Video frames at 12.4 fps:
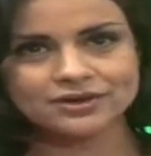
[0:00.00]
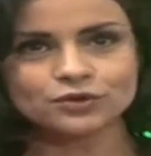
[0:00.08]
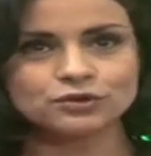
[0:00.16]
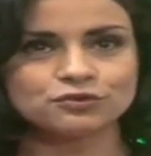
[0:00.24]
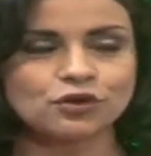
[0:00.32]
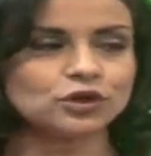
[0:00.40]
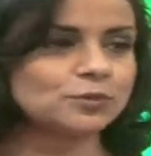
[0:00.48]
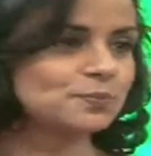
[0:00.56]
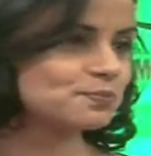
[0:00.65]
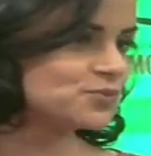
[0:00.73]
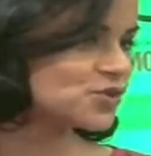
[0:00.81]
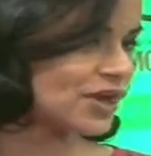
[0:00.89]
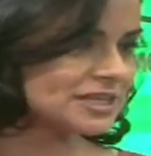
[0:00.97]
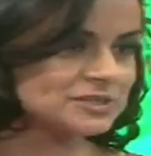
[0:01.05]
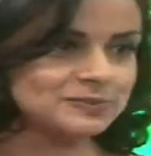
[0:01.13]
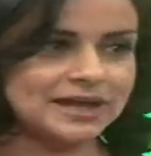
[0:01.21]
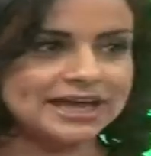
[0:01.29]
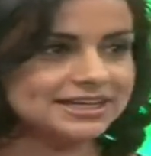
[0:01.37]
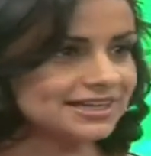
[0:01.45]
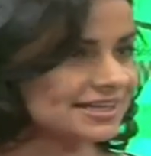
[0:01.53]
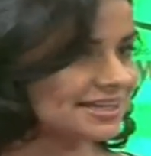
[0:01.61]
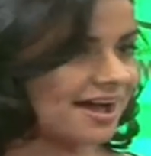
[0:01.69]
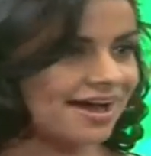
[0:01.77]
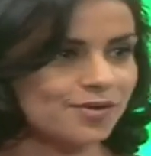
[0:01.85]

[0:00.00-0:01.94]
I don't follow trends blindly.